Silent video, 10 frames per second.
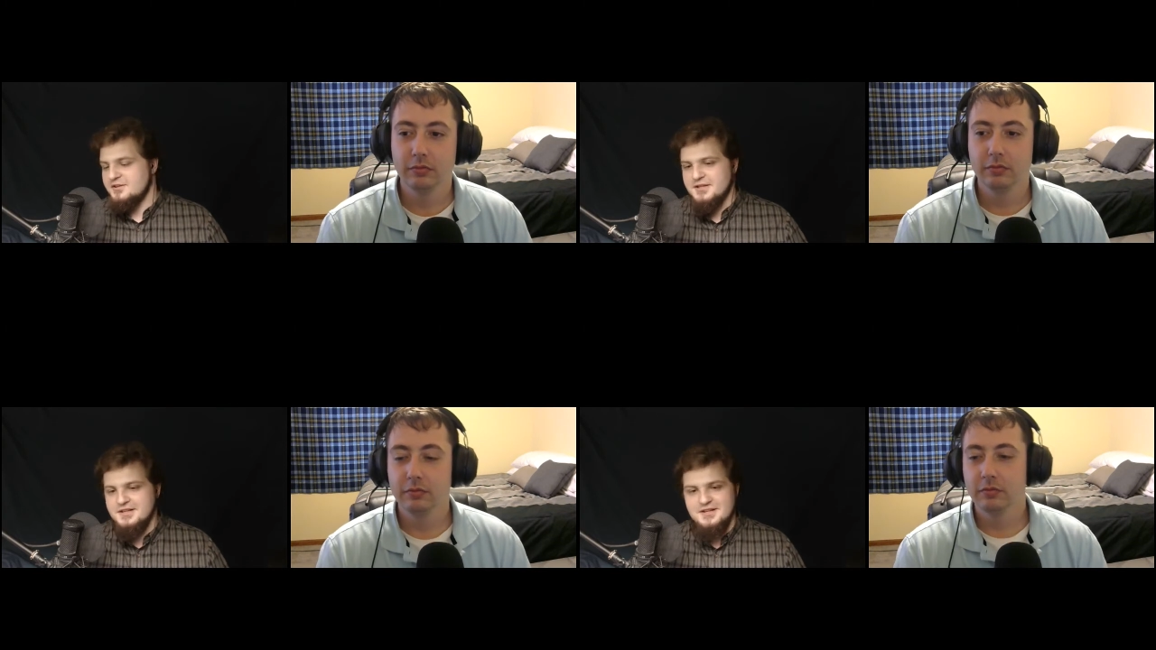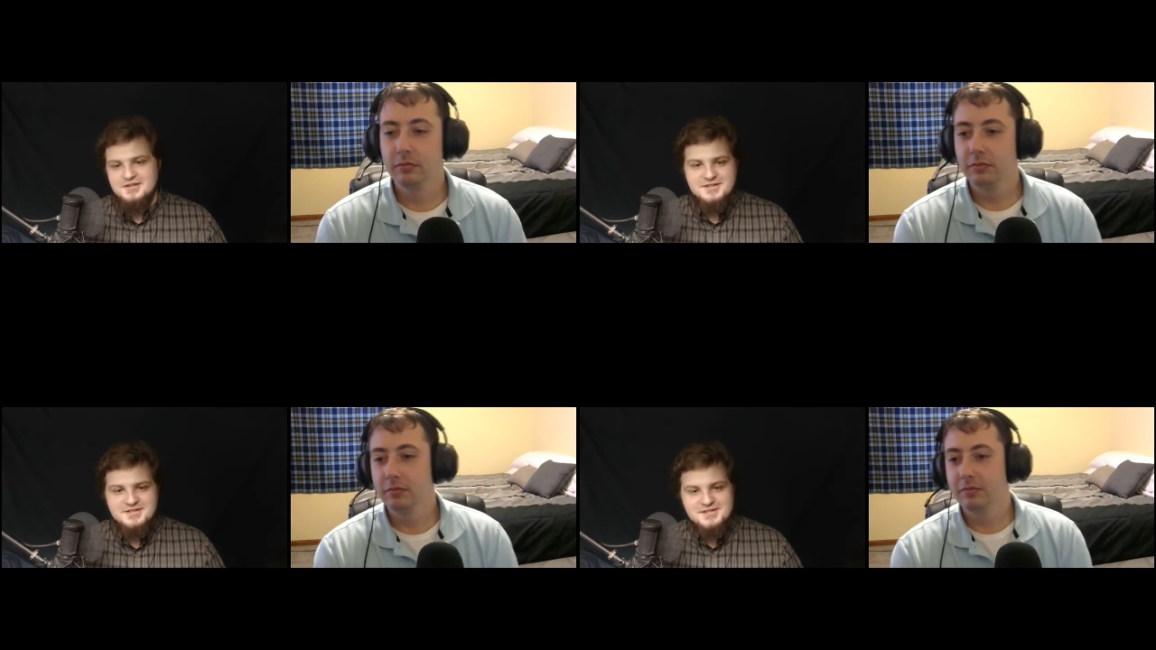
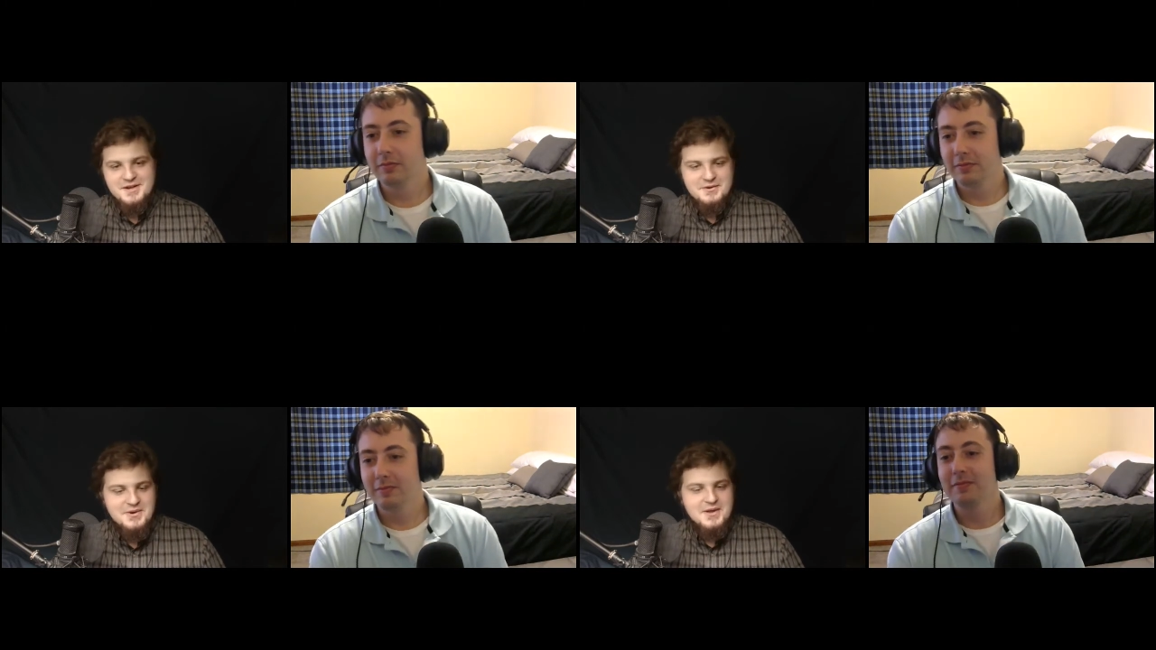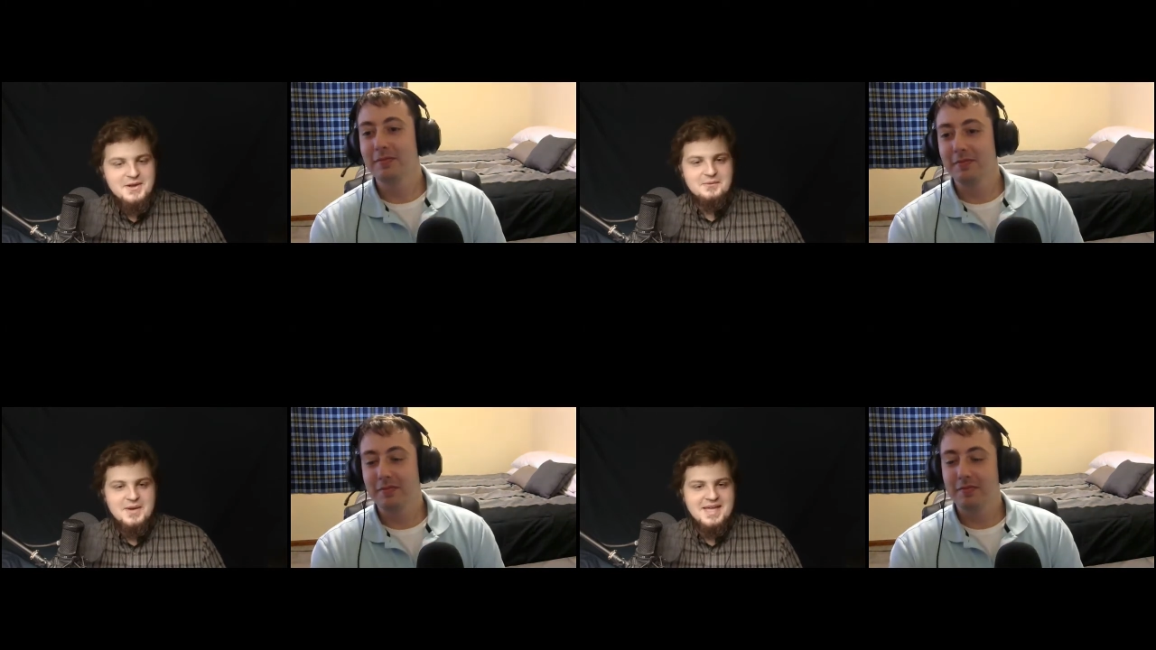Speaker 1: conditions, so
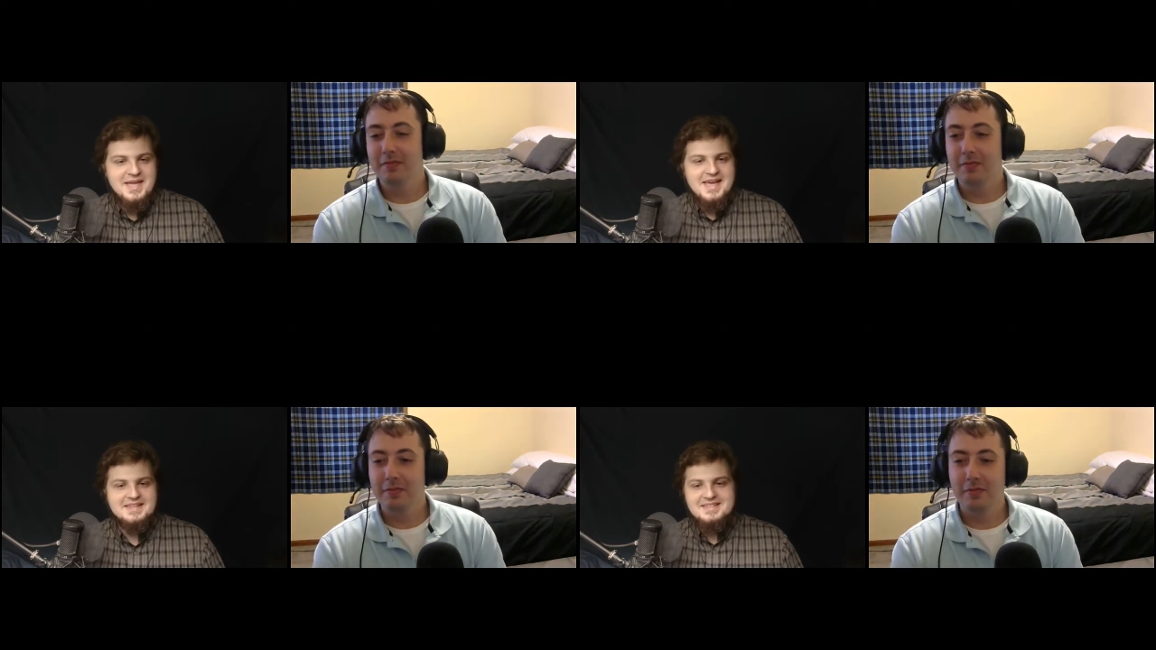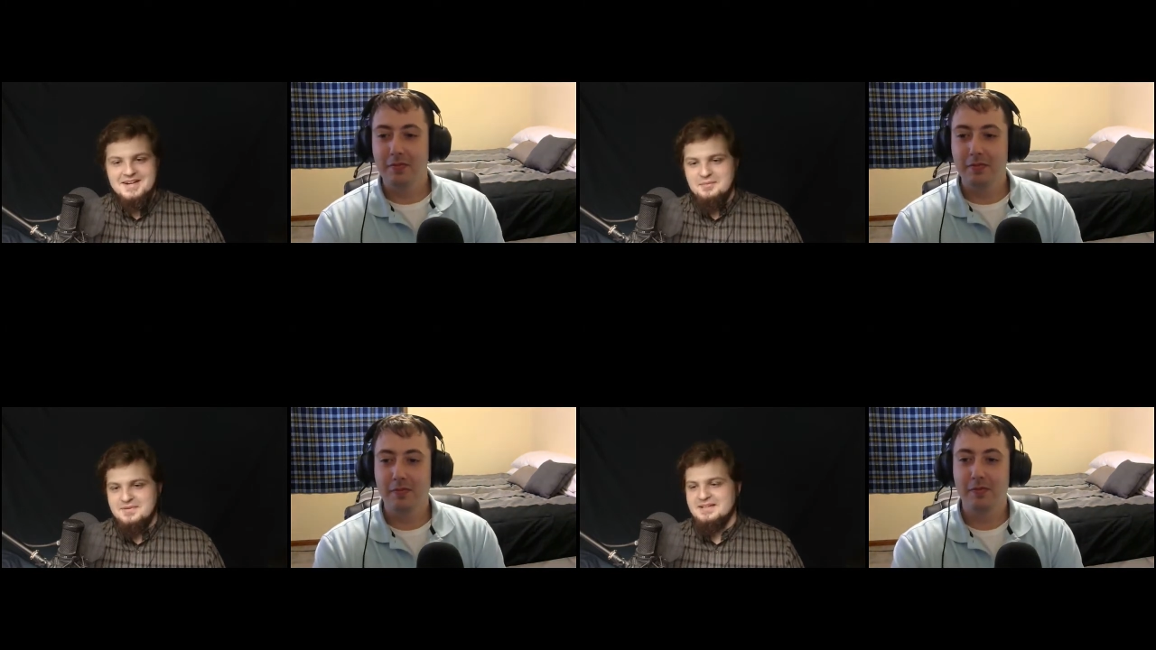we
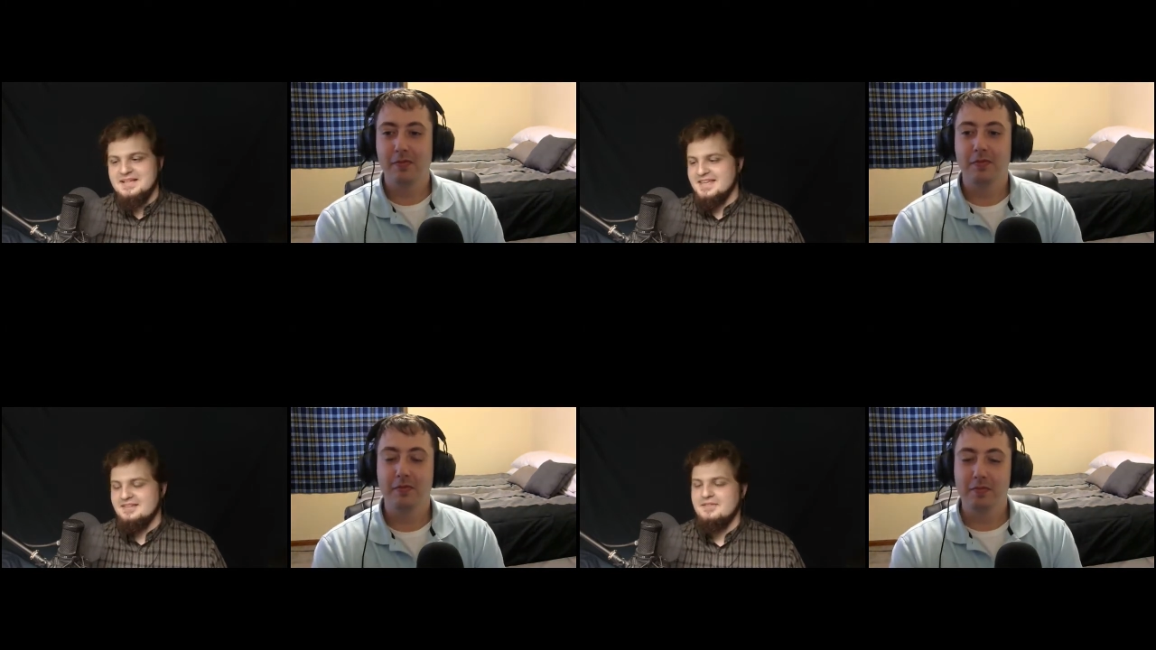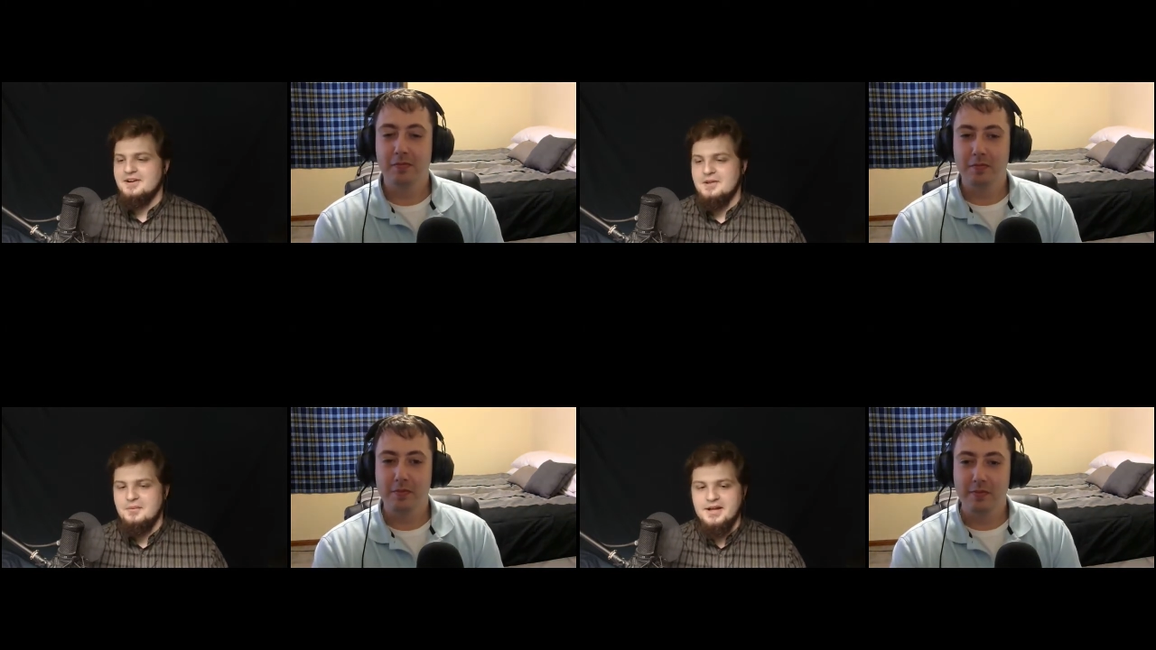ended up clicking
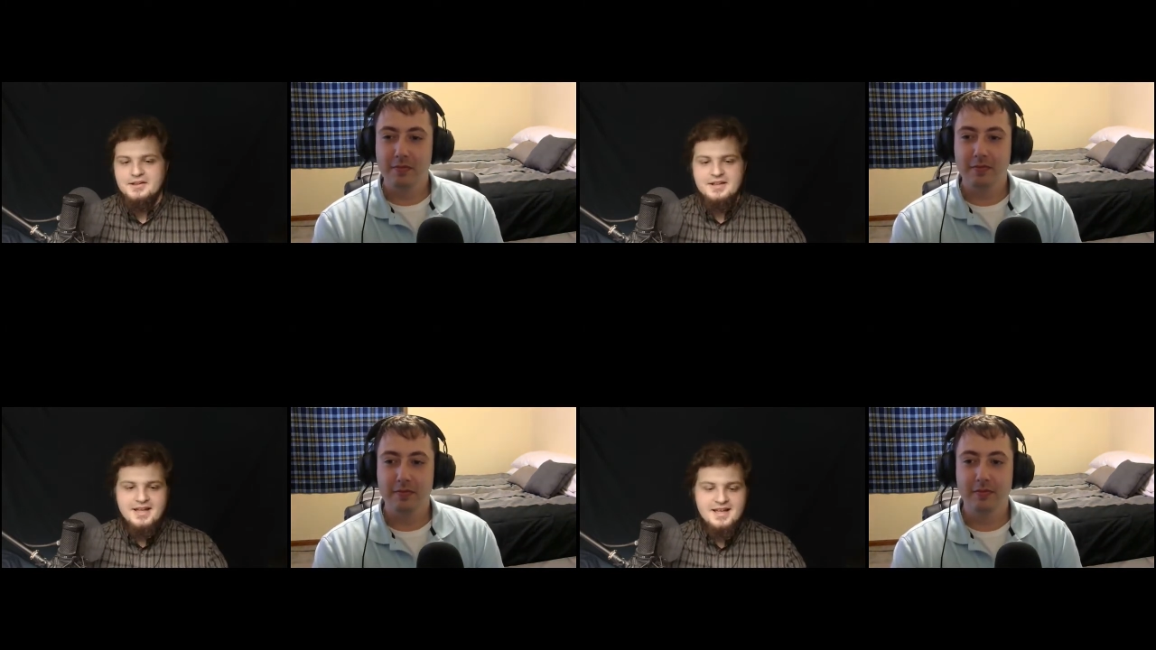very well.